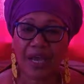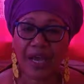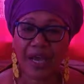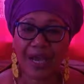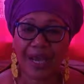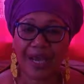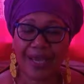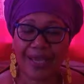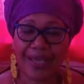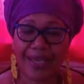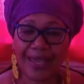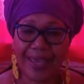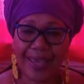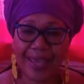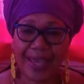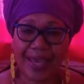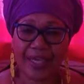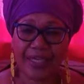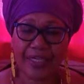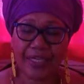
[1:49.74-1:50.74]
I
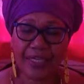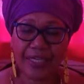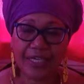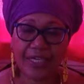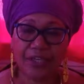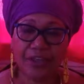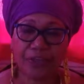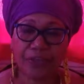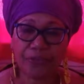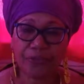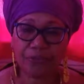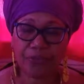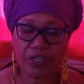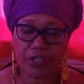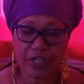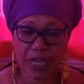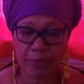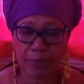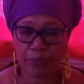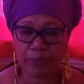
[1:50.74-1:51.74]
add in 3
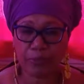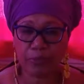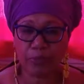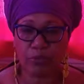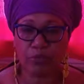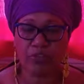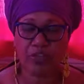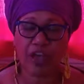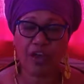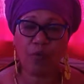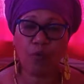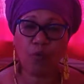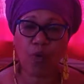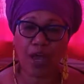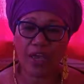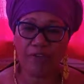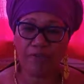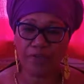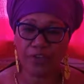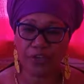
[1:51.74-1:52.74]
tablespoons of
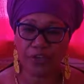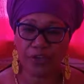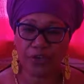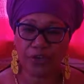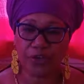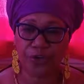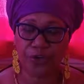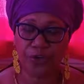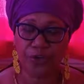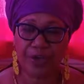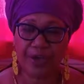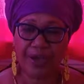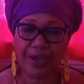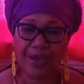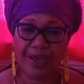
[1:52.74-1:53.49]
white vinegar.